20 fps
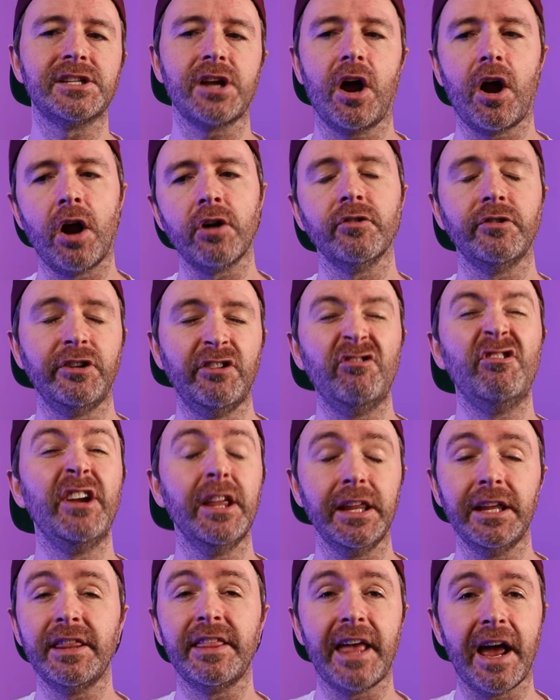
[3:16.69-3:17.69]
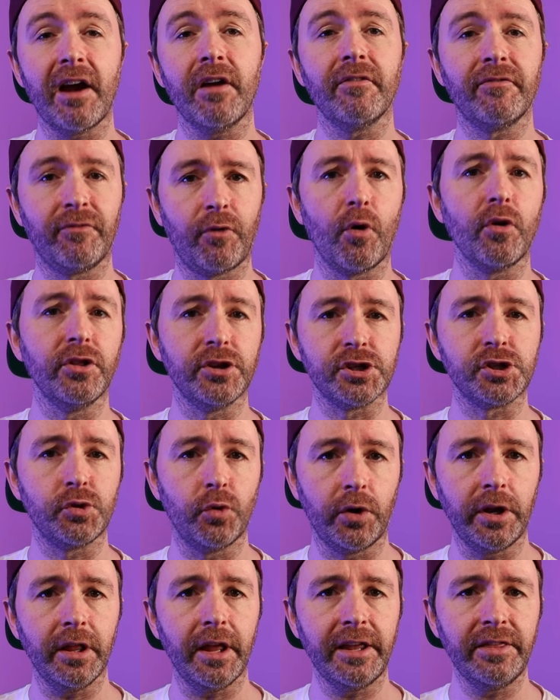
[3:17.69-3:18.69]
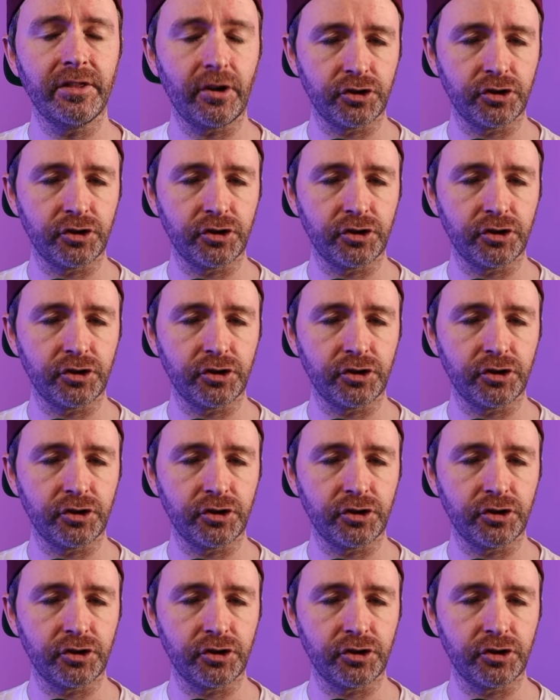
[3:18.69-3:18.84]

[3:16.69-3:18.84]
aren't really there for the storyline.